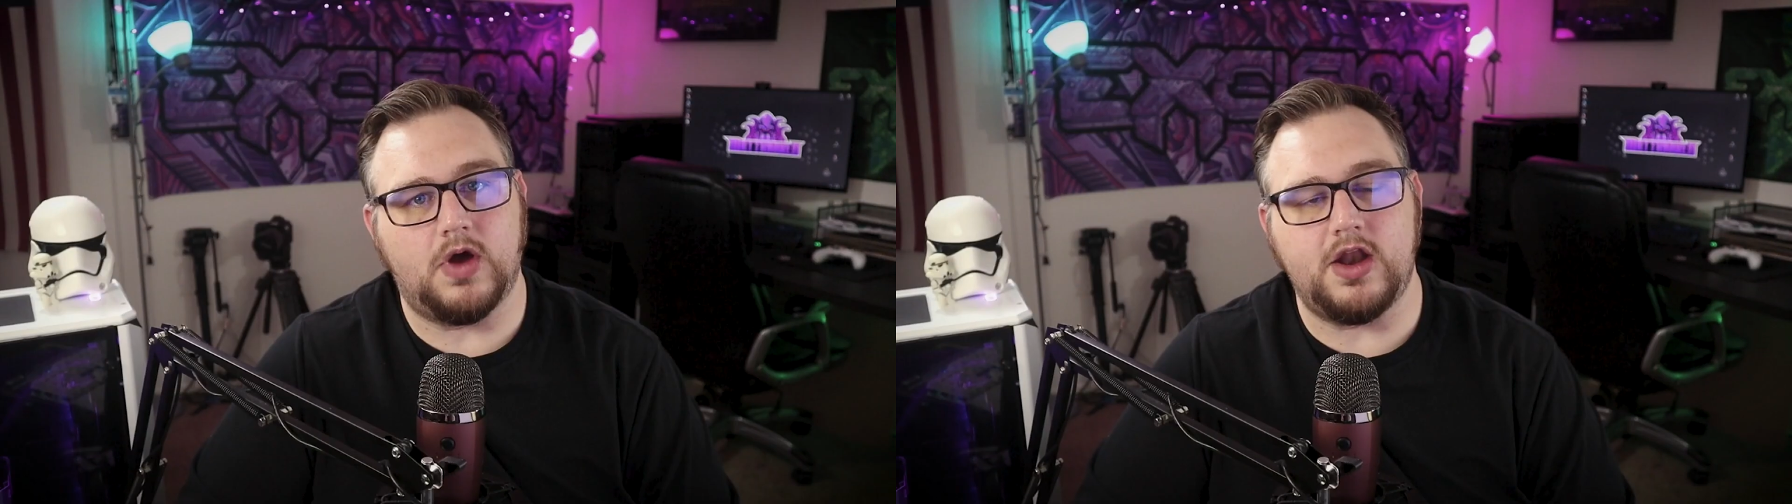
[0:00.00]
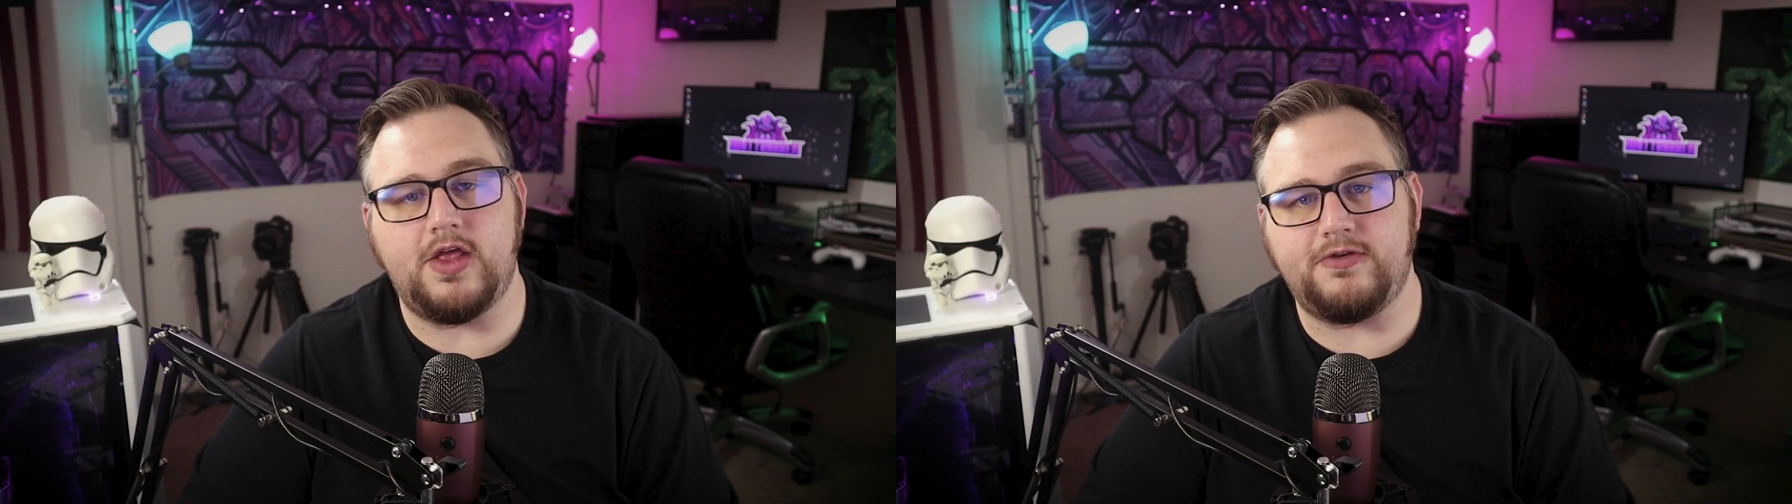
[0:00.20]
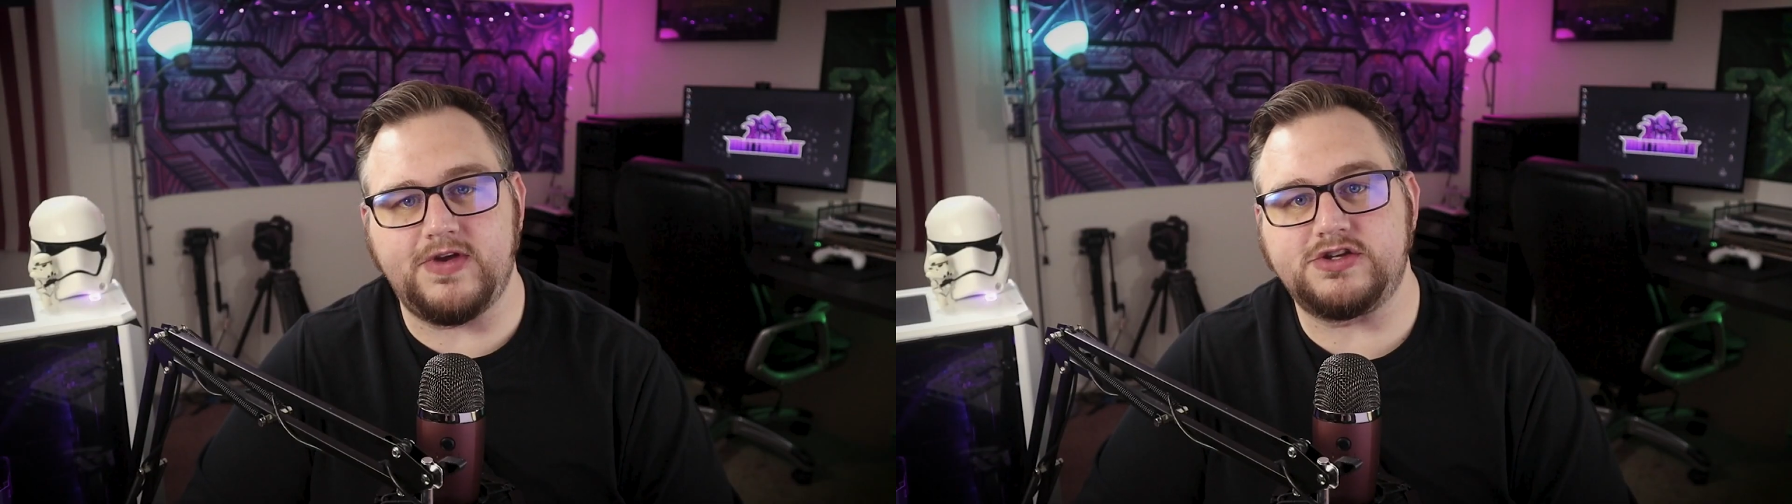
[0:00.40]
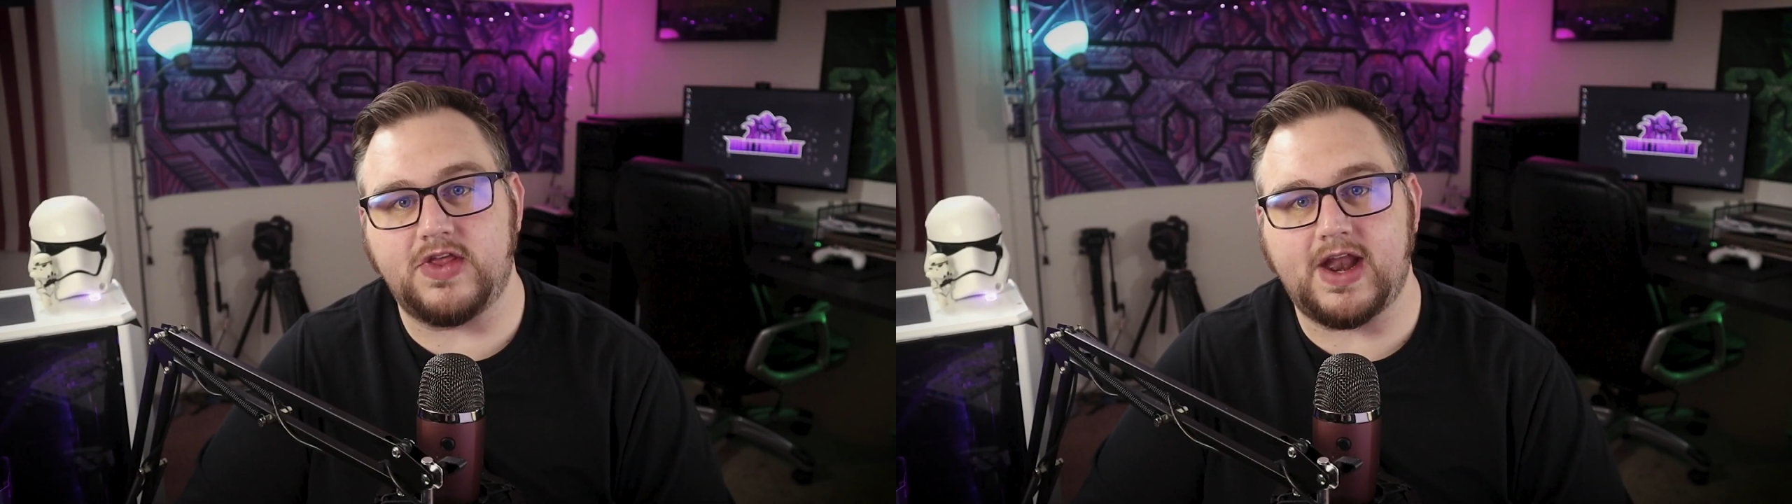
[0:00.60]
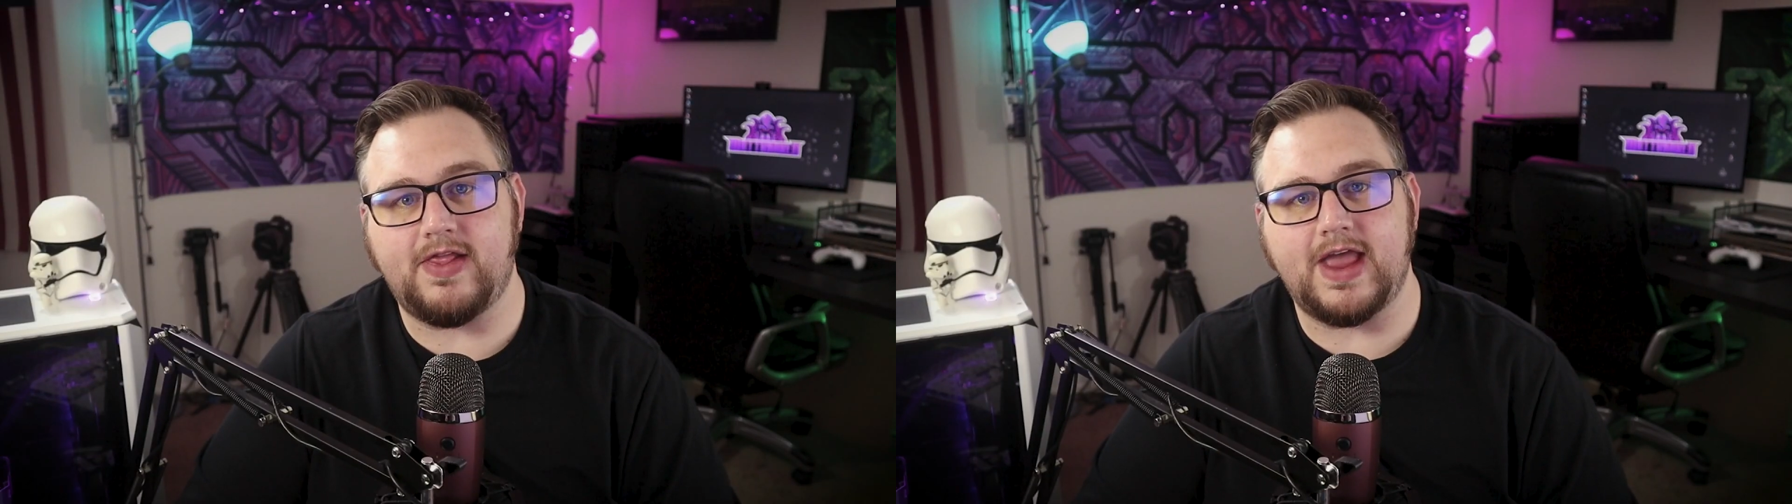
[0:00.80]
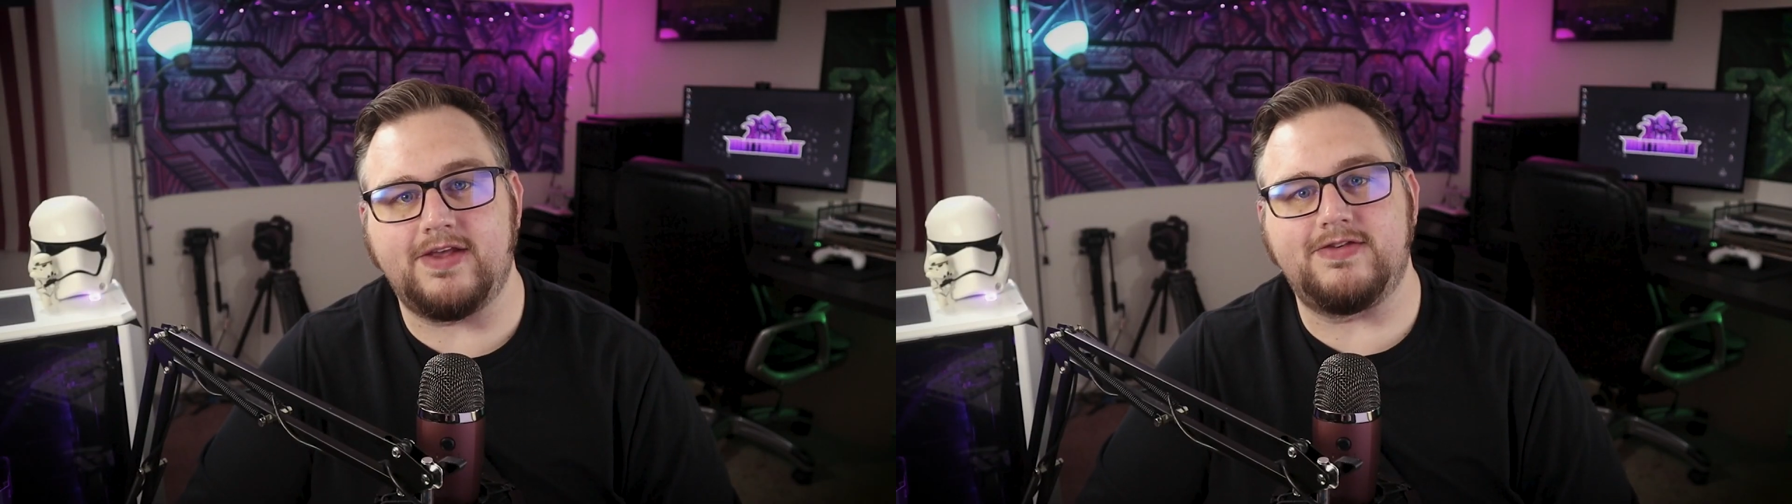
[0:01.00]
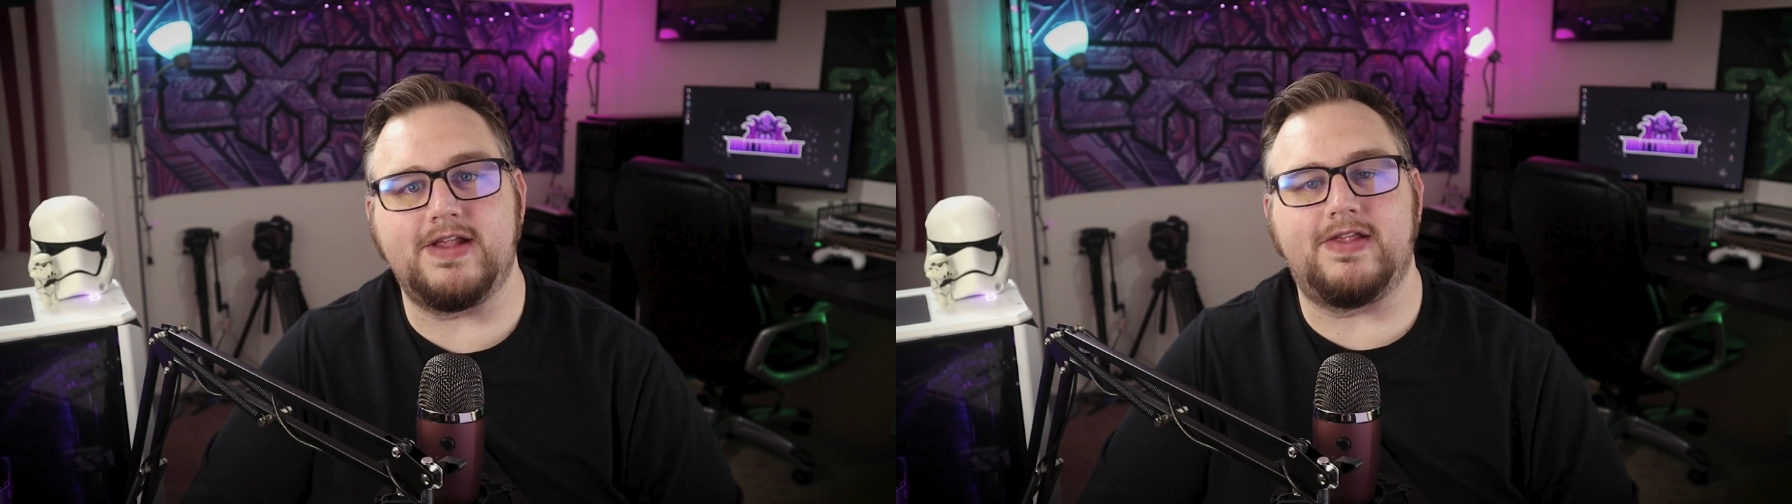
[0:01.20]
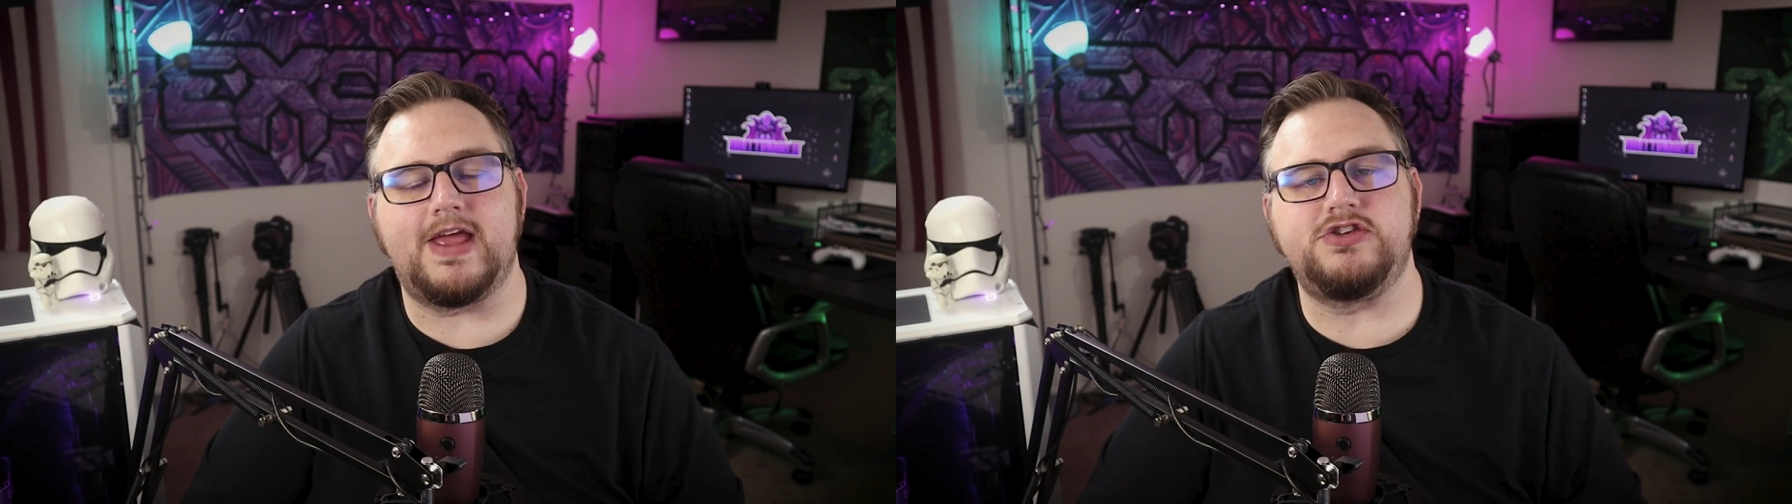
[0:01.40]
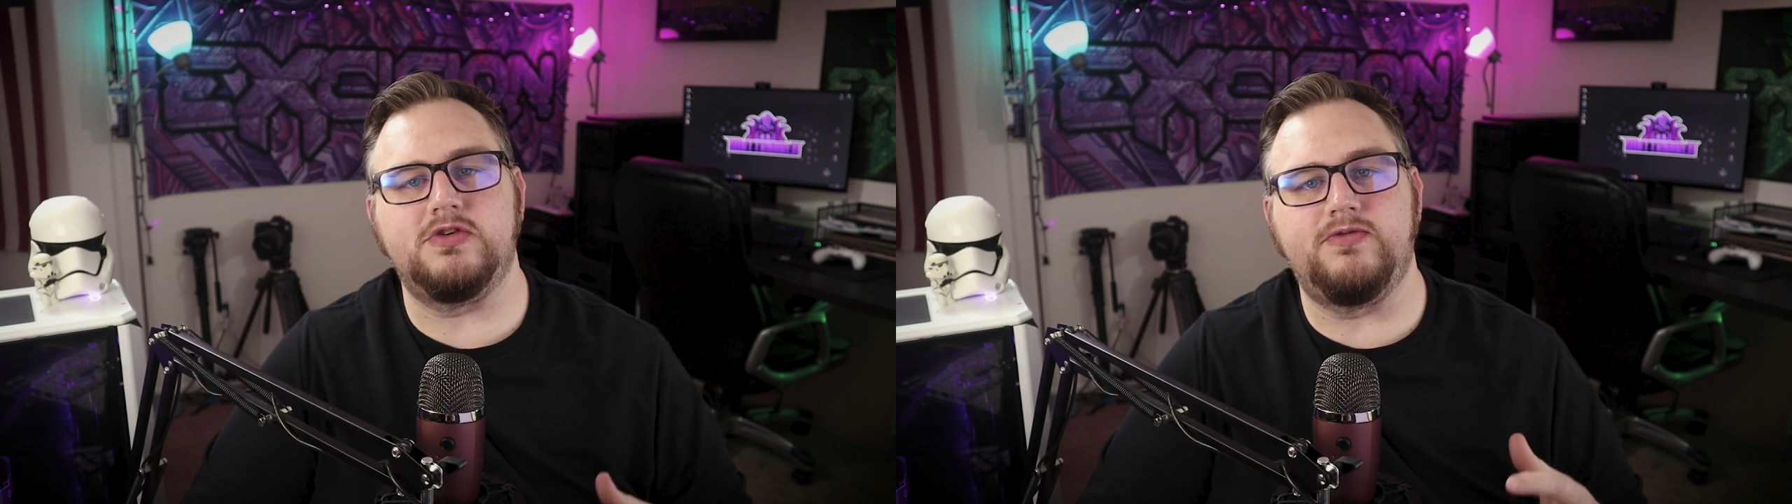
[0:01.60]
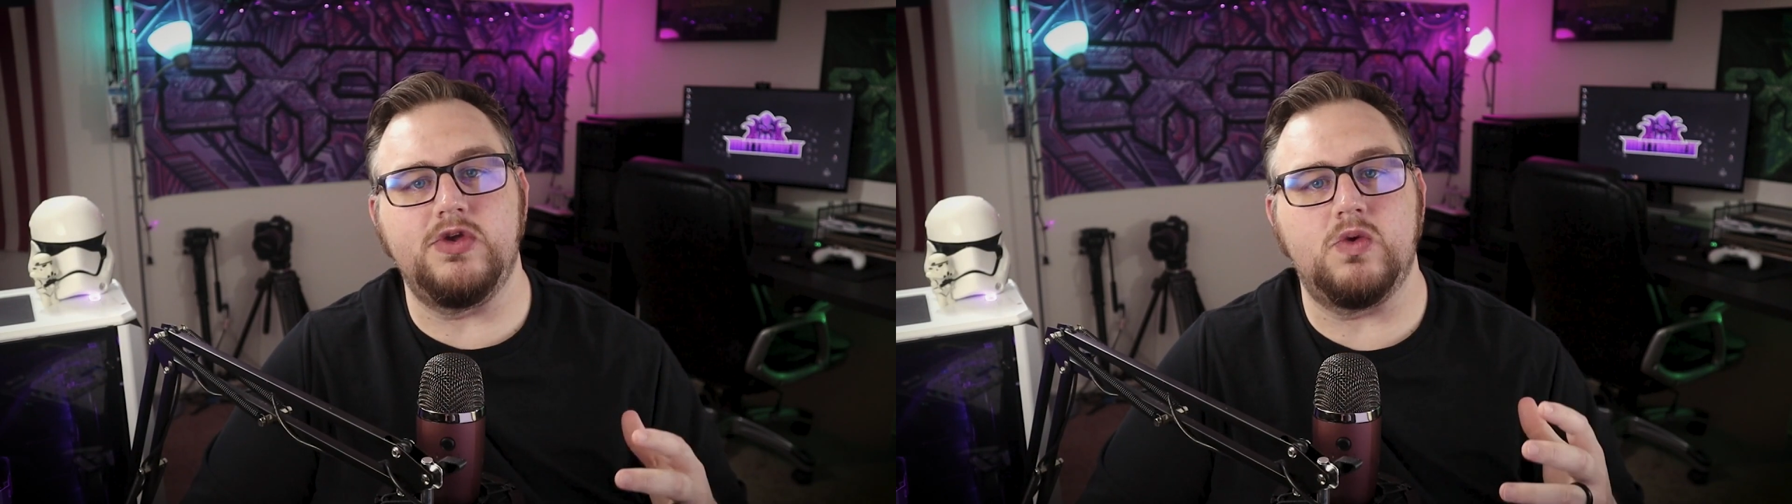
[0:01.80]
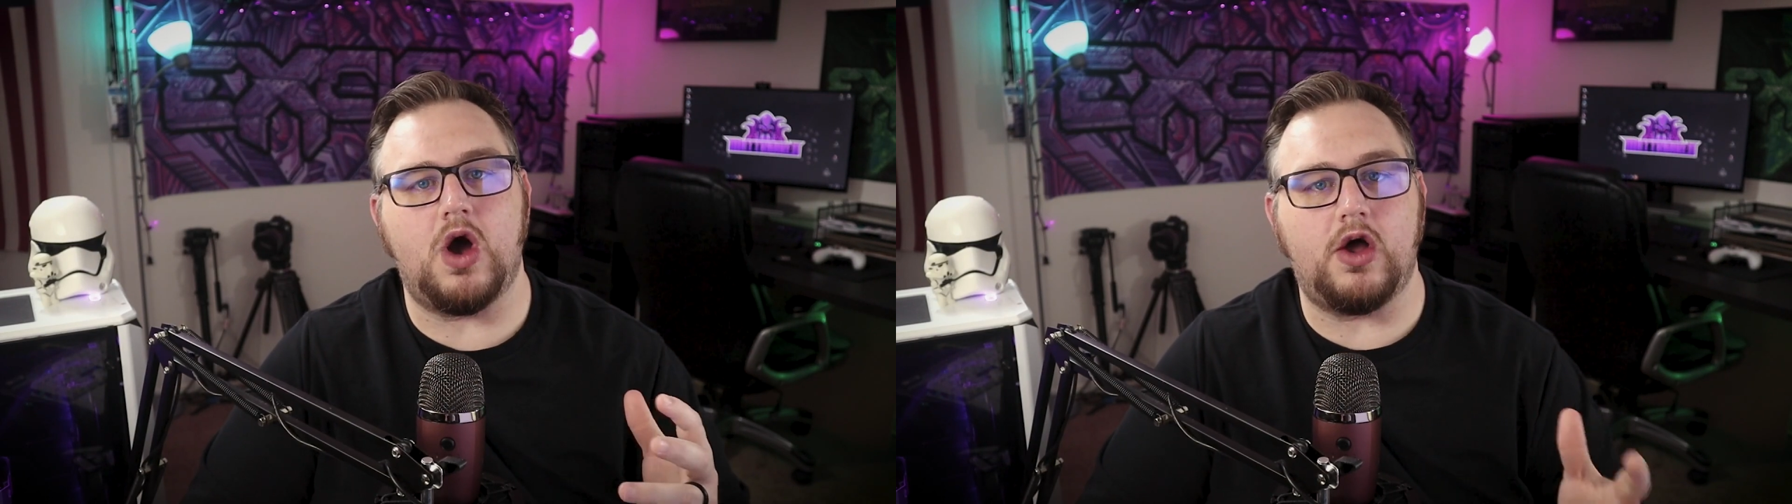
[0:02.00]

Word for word: Another feature that I like is it lets you view